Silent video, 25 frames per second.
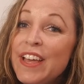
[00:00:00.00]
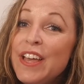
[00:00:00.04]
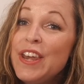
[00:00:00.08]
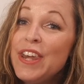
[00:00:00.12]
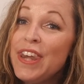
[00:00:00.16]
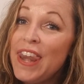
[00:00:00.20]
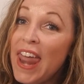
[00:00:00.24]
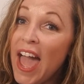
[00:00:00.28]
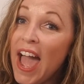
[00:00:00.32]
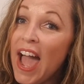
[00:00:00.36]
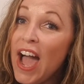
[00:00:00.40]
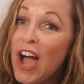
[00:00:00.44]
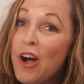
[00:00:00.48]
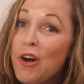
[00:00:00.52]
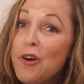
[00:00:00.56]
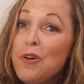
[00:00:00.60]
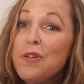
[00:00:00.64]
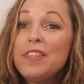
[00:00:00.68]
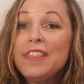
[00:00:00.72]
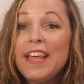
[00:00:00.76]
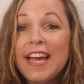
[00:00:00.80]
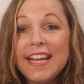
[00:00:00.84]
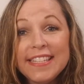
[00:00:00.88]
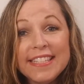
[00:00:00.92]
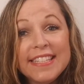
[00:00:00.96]
Now
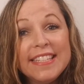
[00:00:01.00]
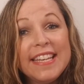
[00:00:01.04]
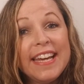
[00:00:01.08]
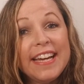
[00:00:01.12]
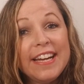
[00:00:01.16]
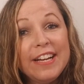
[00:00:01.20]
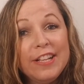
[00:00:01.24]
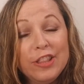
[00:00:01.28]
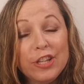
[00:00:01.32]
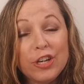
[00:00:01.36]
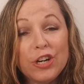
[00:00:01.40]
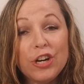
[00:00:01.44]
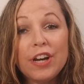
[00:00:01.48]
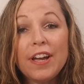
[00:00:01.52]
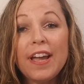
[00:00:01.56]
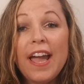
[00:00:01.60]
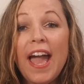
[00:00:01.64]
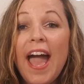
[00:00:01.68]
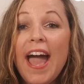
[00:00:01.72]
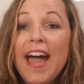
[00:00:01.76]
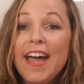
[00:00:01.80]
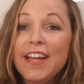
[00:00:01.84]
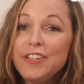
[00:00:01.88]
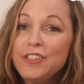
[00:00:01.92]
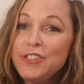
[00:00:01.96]
let's take a look
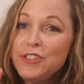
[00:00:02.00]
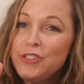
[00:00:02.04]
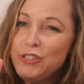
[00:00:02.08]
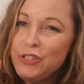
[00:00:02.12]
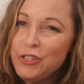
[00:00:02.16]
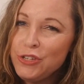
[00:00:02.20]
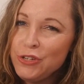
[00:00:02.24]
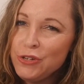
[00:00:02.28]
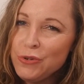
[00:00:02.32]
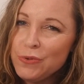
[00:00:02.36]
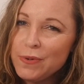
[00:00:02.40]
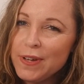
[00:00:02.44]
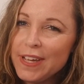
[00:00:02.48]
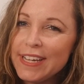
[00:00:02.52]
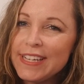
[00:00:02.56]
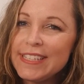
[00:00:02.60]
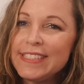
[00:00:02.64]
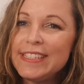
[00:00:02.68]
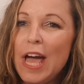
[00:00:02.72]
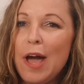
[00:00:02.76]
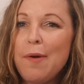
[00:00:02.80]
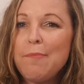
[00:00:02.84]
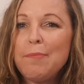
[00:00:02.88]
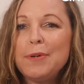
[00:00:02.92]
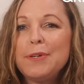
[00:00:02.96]
at 2
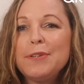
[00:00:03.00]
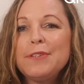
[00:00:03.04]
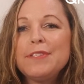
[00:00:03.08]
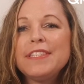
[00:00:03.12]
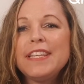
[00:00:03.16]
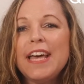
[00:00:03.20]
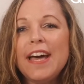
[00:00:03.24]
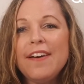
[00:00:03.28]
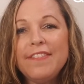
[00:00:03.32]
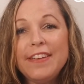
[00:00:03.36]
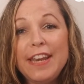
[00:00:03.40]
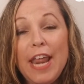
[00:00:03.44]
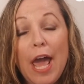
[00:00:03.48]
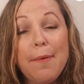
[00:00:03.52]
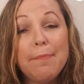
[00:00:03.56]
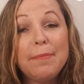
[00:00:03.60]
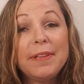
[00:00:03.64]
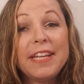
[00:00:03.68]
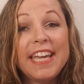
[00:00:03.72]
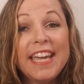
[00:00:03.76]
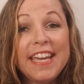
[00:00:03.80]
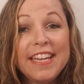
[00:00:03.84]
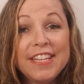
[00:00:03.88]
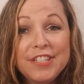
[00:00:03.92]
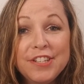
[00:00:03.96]
examples of an
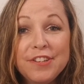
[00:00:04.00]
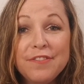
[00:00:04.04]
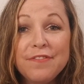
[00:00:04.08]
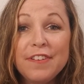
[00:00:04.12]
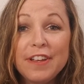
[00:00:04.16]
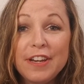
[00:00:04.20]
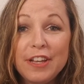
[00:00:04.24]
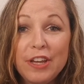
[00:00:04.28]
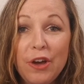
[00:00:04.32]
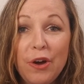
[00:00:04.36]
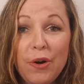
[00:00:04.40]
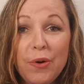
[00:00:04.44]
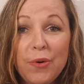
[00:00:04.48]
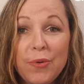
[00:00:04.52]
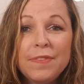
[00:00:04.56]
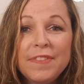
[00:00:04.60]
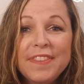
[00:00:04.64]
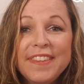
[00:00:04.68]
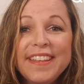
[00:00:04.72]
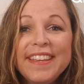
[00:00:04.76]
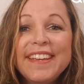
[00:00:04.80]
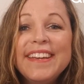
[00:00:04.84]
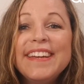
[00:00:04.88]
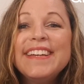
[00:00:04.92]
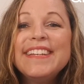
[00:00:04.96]
application video.
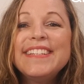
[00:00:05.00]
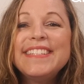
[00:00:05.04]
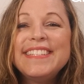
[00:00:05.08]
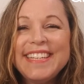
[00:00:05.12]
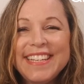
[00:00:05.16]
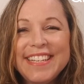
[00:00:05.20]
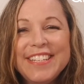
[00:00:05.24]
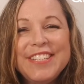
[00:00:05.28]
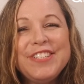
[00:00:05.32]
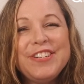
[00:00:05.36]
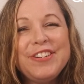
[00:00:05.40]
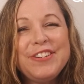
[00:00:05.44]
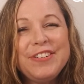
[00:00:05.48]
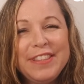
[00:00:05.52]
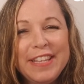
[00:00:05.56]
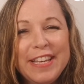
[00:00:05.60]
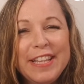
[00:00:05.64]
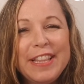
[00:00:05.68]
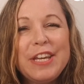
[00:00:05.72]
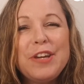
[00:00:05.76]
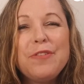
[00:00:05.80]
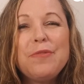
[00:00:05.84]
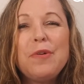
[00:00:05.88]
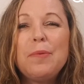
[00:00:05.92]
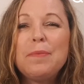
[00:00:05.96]
Teacher
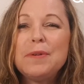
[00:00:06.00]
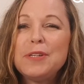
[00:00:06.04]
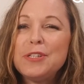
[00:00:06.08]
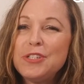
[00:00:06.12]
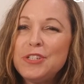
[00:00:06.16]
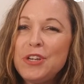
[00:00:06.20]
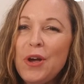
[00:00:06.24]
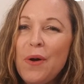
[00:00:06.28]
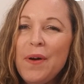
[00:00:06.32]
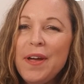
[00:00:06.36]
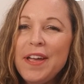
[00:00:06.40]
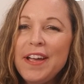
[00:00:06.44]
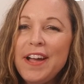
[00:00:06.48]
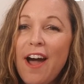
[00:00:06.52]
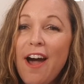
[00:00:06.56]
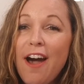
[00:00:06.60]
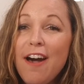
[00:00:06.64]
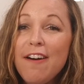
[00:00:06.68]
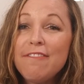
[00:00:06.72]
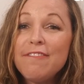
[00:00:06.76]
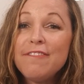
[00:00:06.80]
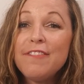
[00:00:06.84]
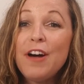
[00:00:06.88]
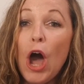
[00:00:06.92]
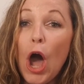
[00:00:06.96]
Lily will be showing
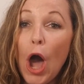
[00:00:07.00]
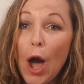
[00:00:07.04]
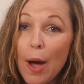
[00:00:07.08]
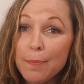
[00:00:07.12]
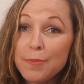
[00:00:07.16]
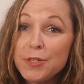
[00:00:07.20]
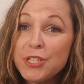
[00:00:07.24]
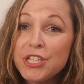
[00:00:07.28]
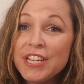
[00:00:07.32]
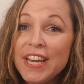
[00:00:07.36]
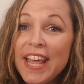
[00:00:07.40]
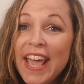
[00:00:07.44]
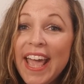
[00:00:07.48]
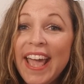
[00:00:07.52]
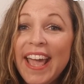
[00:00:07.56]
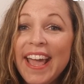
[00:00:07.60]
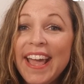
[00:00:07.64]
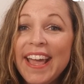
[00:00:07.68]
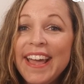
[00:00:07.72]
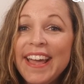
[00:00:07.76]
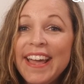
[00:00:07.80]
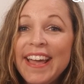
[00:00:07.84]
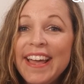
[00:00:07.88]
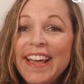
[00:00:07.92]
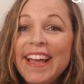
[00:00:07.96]
off option
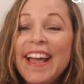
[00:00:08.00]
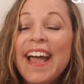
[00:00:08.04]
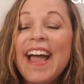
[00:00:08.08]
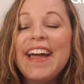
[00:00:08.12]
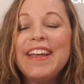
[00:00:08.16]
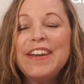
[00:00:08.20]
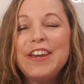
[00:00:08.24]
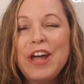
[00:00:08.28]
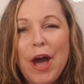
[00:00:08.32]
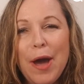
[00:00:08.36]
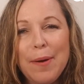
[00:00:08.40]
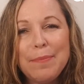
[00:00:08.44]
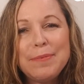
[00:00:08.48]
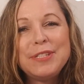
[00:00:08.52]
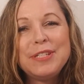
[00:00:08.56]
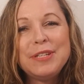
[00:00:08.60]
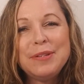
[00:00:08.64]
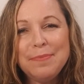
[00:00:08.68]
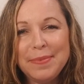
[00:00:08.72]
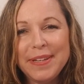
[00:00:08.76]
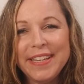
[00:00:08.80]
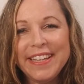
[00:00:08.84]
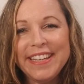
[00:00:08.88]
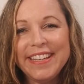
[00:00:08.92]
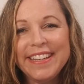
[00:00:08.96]
A and option
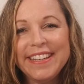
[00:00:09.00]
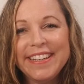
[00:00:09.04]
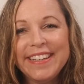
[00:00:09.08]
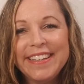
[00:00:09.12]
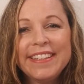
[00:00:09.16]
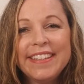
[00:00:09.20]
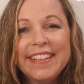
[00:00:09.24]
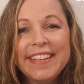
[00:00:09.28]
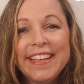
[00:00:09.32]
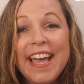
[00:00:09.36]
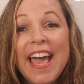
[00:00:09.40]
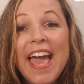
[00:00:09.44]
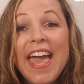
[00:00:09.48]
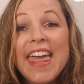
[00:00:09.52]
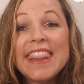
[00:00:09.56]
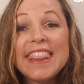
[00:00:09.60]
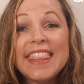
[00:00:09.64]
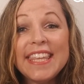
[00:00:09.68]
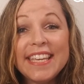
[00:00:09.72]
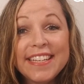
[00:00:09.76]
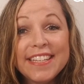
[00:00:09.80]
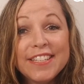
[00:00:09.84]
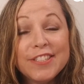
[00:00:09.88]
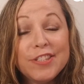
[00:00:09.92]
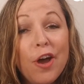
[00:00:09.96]
B.
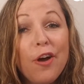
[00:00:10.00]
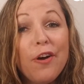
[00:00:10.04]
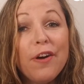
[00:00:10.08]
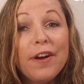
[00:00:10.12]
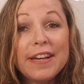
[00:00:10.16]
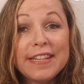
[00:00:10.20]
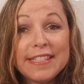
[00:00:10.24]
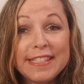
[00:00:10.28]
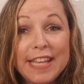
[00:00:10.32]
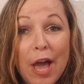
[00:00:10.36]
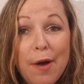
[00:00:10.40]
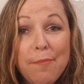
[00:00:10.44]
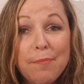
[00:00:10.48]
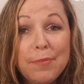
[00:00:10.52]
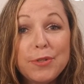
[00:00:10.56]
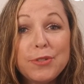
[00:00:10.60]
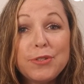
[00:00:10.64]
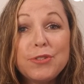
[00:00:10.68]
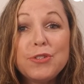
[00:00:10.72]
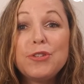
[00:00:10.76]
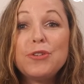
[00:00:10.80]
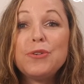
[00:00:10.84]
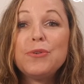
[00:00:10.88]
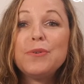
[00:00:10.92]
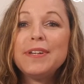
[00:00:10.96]
These are examples
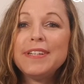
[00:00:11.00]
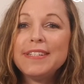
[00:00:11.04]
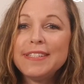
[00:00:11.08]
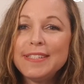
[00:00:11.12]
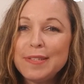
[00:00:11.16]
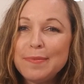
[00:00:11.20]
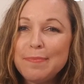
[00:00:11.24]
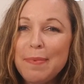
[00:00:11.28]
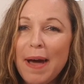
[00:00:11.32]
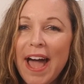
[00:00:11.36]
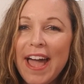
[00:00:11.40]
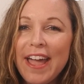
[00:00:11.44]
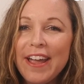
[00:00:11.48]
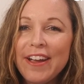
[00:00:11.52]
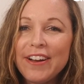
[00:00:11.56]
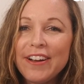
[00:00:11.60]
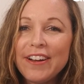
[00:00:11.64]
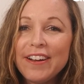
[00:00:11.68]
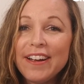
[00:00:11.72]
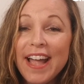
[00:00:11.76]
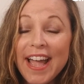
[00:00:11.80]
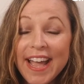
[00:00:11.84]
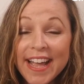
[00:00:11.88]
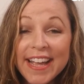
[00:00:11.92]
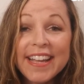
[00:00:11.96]
to
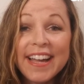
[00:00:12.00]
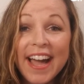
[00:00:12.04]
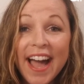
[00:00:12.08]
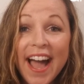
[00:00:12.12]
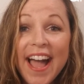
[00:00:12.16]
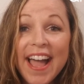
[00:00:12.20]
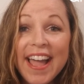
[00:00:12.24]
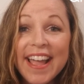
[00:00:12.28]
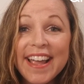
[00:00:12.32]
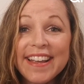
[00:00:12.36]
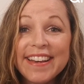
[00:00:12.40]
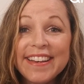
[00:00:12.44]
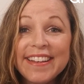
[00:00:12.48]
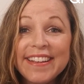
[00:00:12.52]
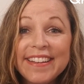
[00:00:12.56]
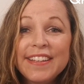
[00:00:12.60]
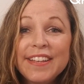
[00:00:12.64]
inspire and guide.